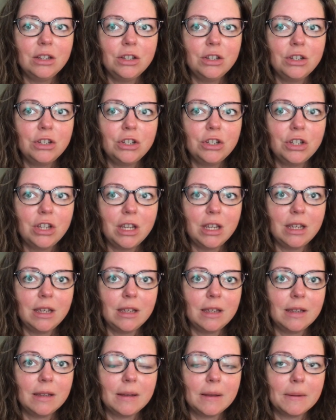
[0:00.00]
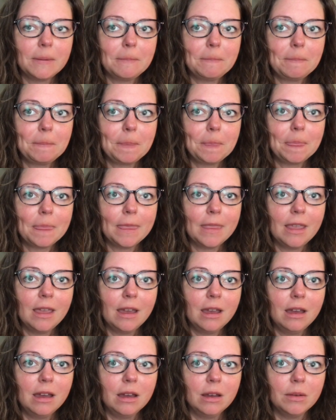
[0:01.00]
she,
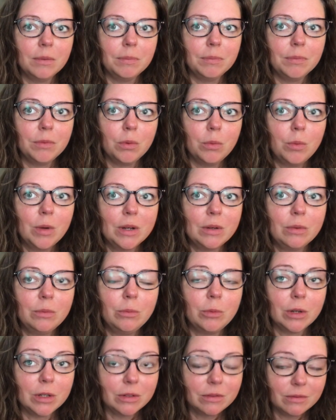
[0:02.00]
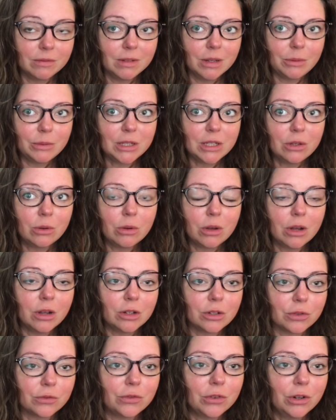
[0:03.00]
it was so
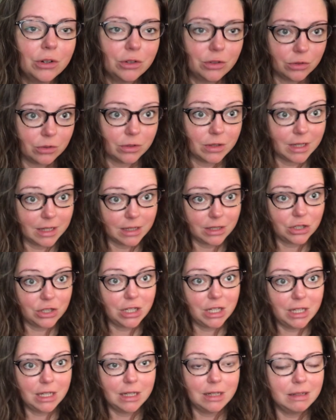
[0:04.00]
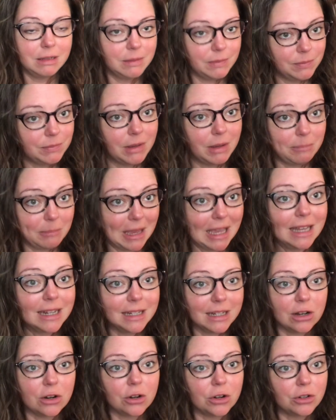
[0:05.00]
controversial that she
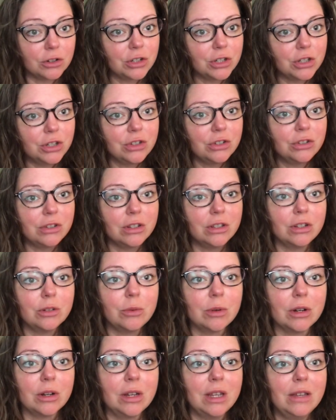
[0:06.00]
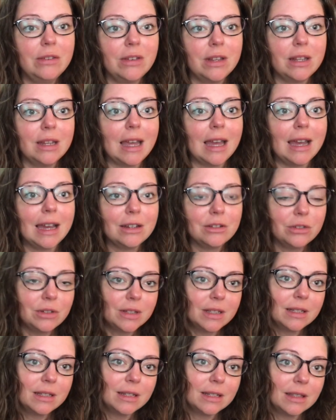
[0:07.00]
abandoned her children. There were even
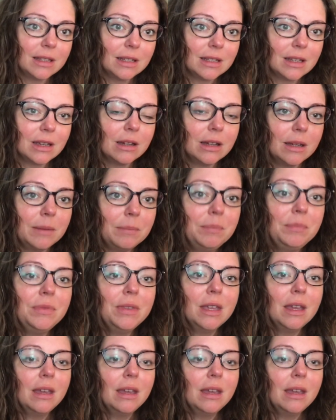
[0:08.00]
actresses at the time